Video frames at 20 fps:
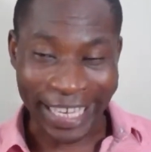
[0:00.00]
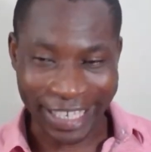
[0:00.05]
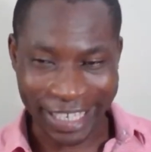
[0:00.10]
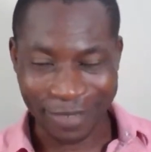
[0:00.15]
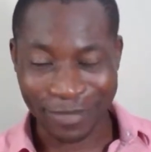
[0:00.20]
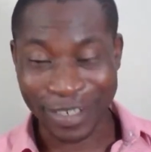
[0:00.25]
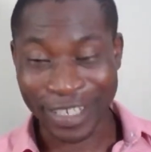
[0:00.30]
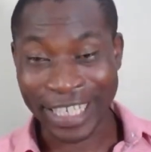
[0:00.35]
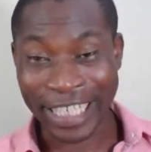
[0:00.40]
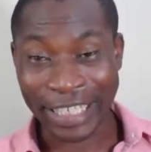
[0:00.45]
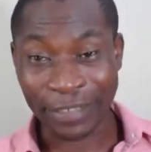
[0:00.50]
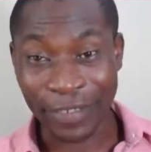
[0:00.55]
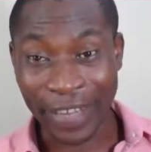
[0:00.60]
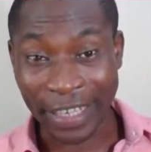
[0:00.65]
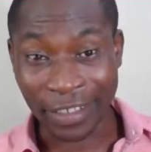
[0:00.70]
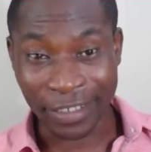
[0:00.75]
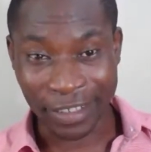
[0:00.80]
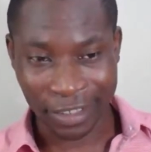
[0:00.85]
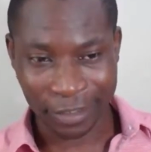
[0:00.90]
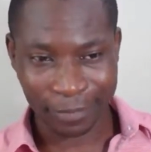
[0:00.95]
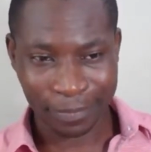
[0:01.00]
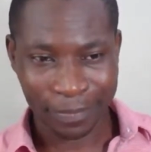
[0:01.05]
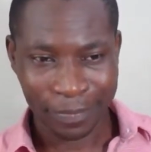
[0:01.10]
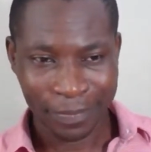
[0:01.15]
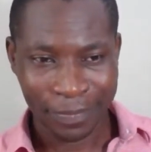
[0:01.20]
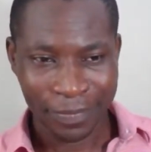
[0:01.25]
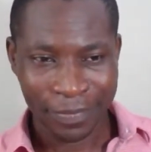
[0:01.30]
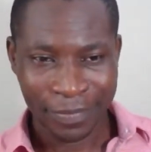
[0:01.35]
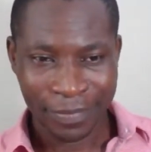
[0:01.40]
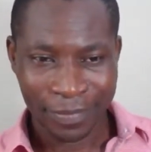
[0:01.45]
The business failed.
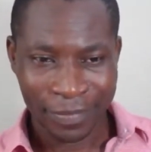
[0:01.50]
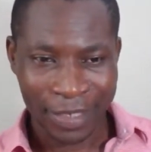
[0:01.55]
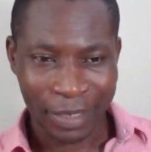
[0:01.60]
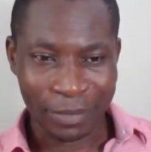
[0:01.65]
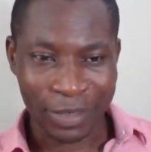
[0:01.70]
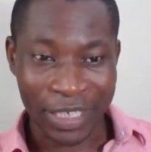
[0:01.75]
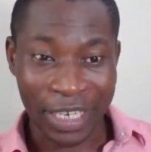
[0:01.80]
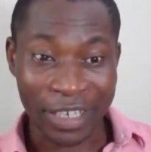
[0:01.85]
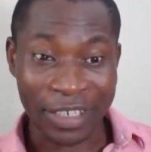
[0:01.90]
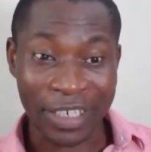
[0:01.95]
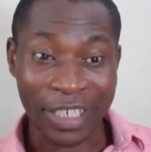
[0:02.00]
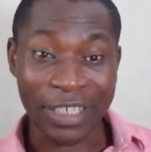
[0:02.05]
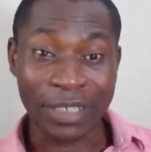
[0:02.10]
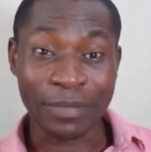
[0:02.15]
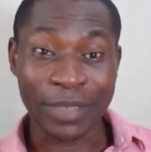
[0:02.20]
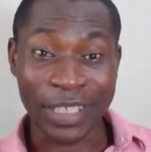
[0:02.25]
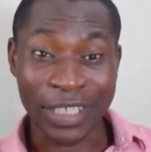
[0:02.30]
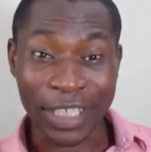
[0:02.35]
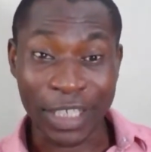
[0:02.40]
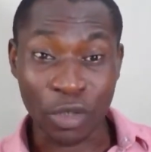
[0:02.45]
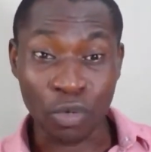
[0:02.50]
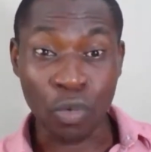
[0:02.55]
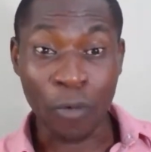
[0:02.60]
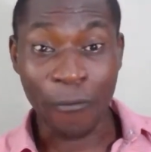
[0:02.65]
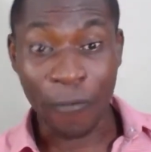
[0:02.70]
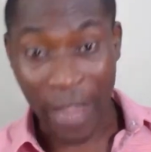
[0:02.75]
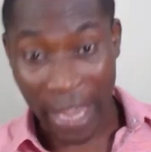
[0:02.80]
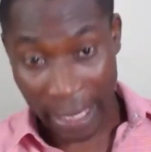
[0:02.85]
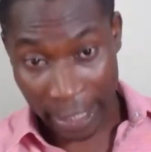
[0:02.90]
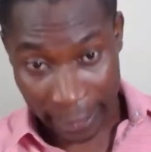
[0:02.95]
I'm saying that the business will
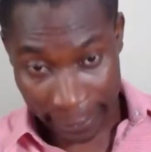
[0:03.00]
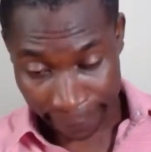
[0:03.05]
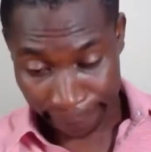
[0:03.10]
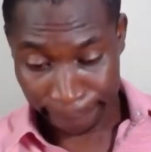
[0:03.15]
fail.